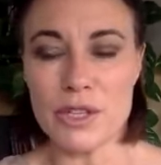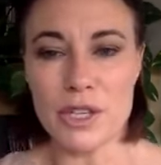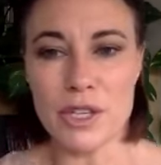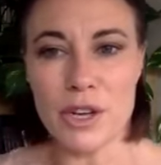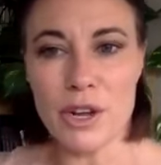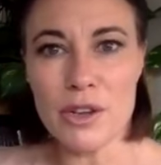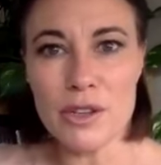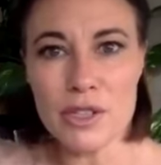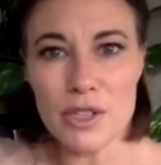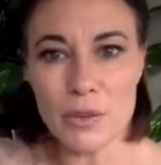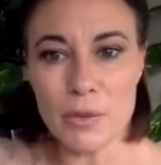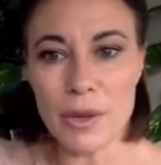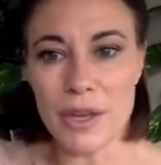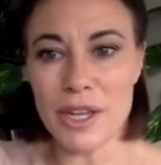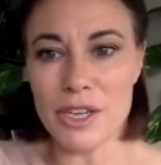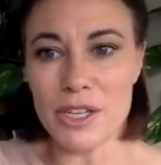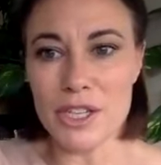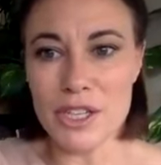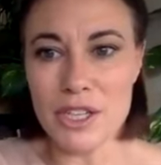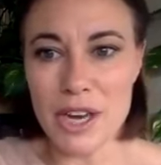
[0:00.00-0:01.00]
to know so we
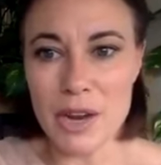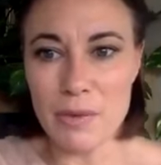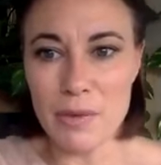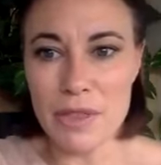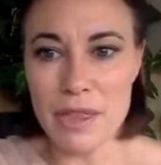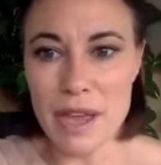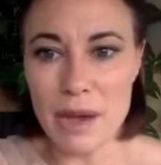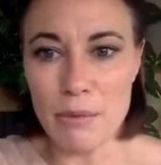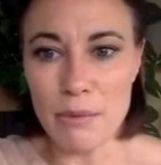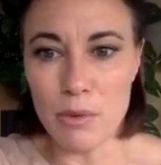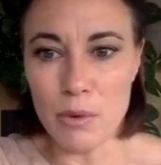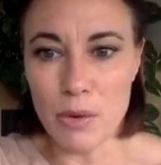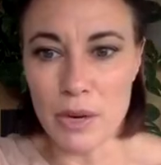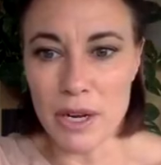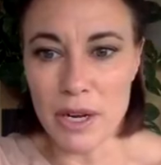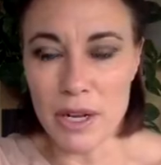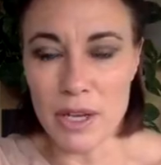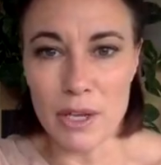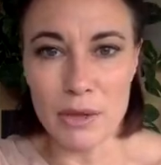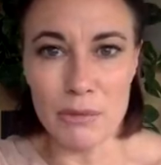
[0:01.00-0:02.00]
can share with our
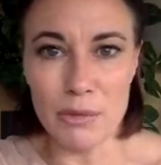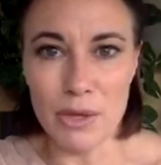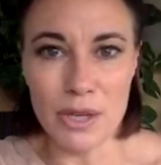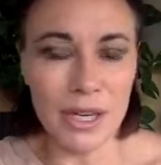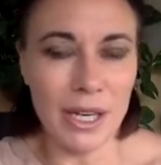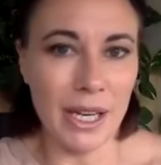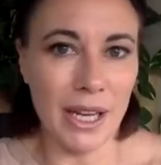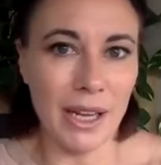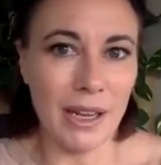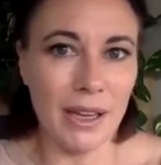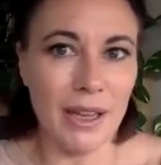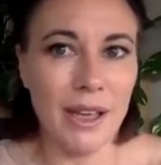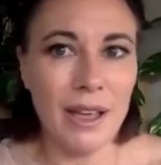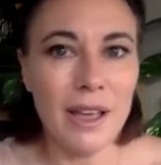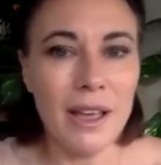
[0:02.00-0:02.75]
broader community.